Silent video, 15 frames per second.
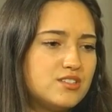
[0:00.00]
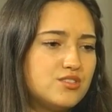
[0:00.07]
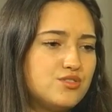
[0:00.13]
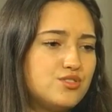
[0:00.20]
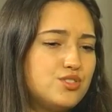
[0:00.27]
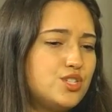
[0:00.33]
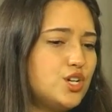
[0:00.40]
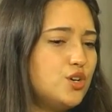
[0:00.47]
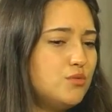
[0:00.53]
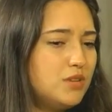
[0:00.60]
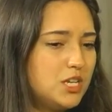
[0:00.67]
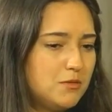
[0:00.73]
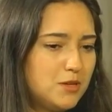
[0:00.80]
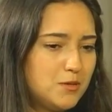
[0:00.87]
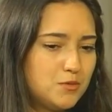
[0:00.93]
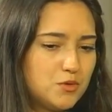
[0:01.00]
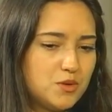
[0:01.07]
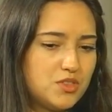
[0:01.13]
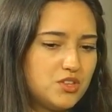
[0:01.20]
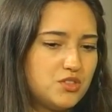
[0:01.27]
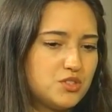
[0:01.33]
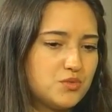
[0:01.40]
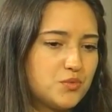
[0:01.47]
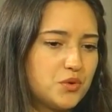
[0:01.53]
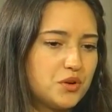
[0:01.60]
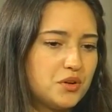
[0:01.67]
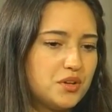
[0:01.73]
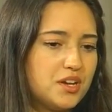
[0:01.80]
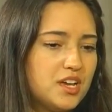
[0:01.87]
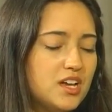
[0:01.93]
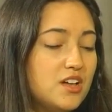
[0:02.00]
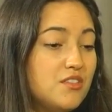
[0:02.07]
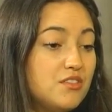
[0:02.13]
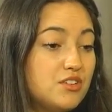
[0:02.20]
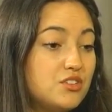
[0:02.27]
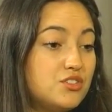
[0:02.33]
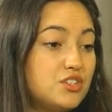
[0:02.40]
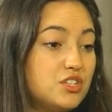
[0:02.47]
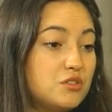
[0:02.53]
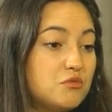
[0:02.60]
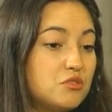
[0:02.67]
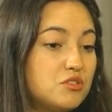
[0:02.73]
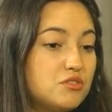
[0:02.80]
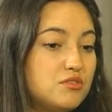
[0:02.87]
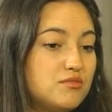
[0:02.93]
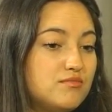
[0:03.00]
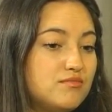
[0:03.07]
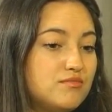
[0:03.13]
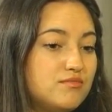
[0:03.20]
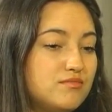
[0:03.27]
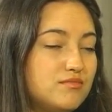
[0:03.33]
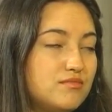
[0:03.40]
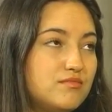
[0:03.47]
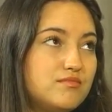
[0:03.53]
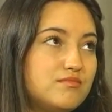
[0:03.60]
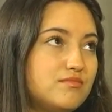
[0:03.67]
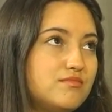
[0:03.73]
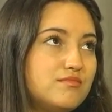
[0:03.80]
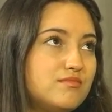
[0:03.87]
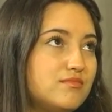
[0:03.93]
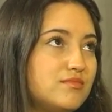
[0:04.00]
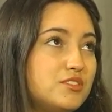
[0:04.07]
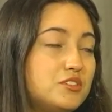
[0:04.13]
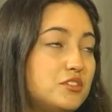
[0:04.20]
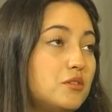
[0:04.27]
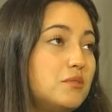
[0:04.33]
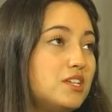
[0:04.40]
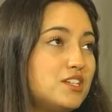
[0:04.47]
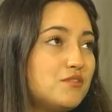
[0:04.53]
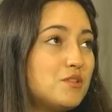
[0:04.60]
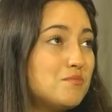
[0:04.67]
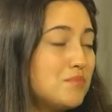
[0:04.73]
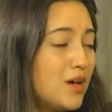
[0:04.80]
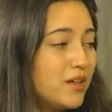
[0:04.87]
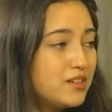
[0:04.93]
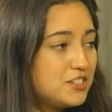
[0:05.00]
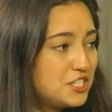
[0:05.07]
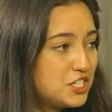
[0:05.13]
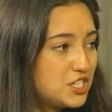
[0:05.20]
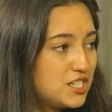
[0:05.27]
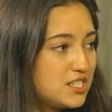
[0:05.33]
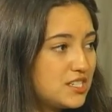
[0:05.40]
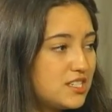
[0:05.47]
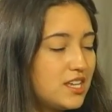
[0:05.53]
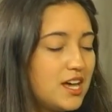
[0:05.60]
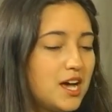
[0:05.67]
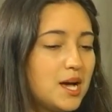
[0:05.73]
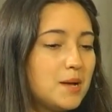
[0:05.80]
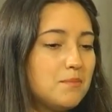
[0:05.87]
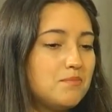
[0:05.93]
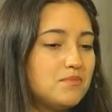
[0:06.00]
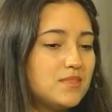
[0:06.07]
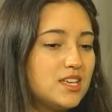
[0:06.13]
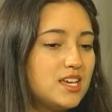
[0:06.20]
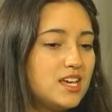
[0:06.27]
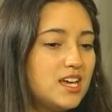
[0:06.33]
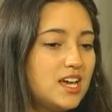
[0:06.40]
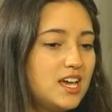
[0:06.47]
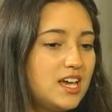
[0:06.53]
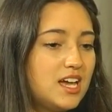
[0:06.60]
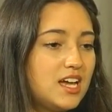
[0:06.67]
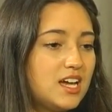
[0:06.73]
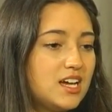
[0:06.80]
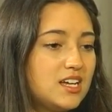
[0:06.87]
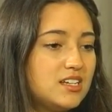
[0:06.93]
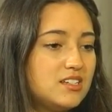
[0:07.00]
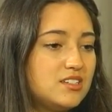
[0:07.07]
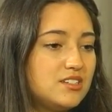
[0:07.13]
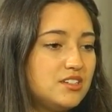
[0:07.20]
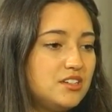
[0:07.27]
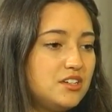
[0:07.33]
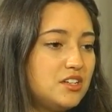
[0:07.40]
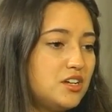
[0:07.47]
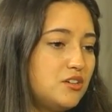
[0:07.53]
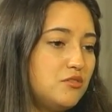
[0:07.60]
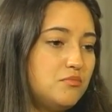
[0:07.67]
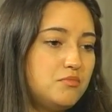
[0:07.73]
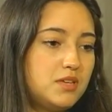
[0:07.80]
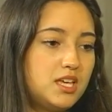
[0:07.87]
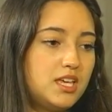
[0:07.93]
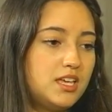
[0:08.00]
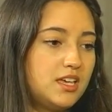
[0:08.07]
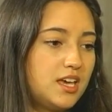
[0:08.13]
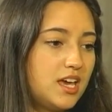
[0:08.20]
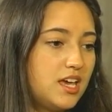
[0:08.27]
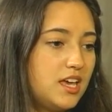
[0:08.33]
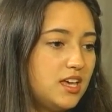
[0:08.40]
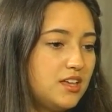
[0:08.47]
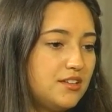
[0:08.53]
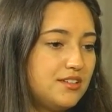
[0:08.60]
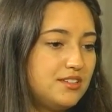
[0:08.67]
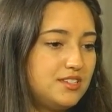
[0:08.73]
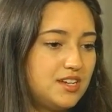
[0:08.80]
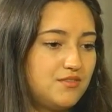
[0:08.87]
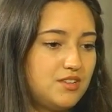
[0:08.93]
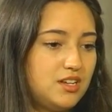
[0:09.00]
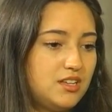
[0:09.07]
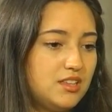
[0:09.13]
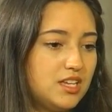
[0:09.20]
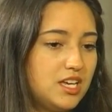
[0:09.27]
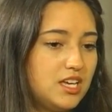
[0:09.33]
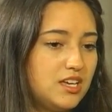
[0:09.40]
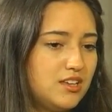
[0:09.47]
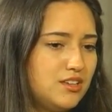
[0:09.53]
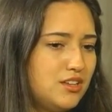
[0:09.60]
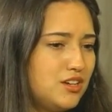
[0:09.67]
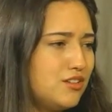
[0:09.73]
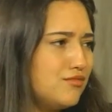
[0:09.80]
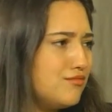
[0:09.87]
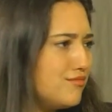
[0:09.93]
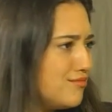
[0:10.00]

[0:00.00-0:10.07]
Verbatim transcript: so many people within this world that are dealing with so many different bondages, mm-hmm. um, and you know, being gay could definitely you know